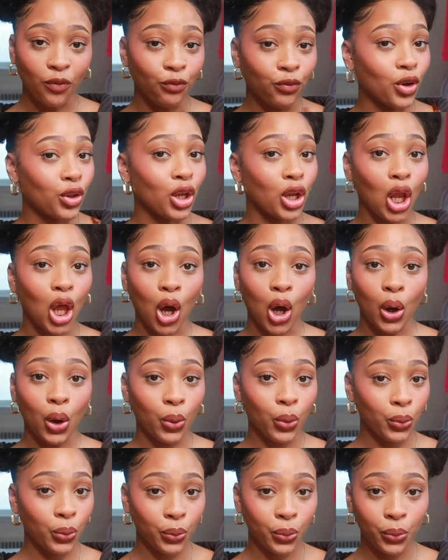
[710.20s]
for the
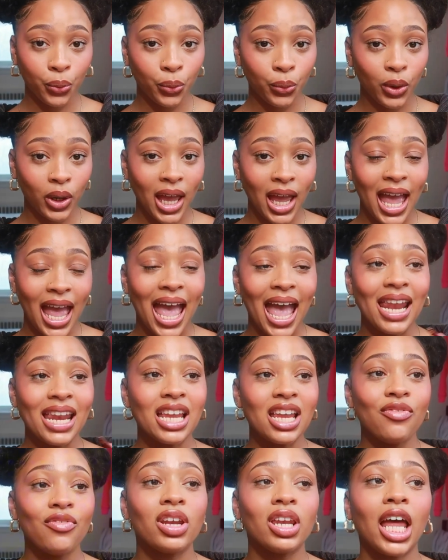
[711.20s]
low. And
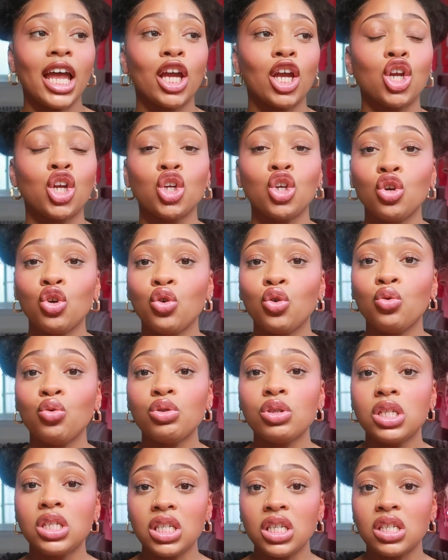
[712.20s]
even like
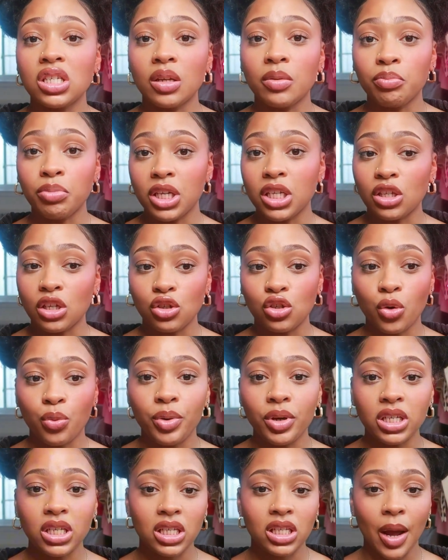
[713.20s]
new season pieces, so
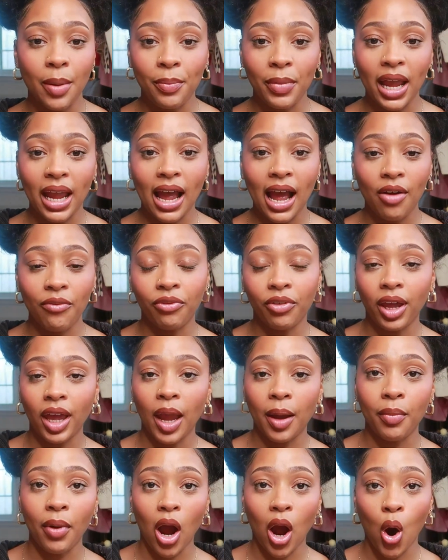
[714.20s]
pieces that may have
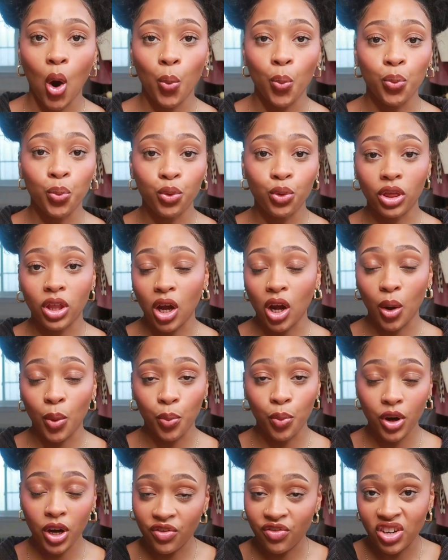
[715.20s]
came out for the
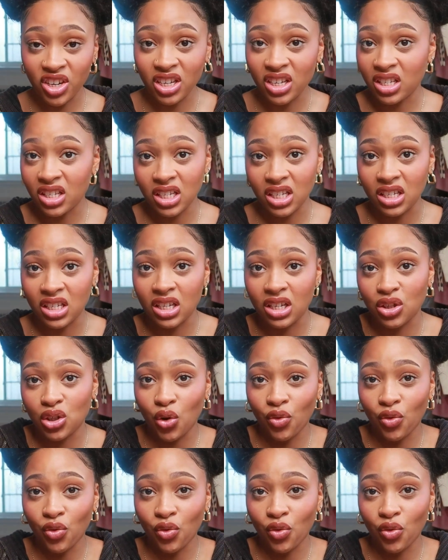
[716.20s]
previous season.